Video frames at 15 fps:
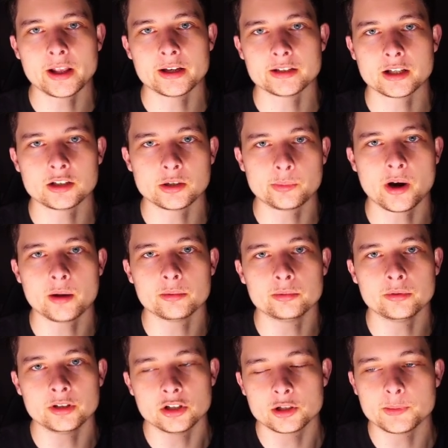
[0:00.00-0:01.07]
I should probably
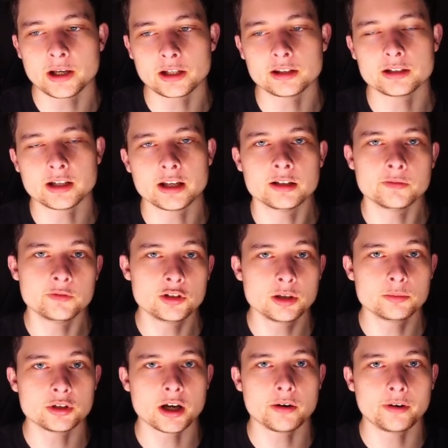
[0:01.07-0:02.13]
just make it the size of a gym
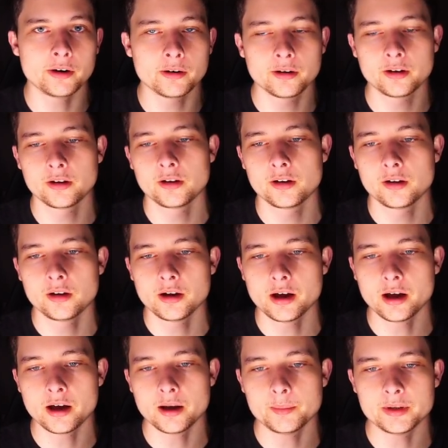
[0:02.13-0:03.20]
shower
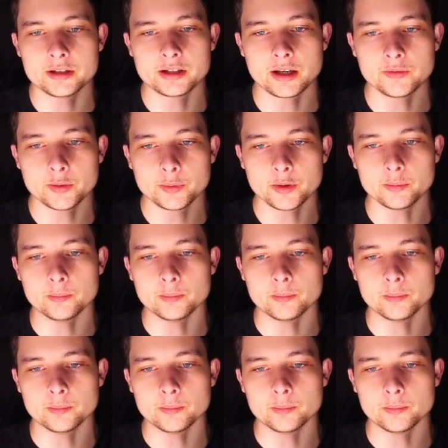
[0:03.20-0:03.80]
and save the room.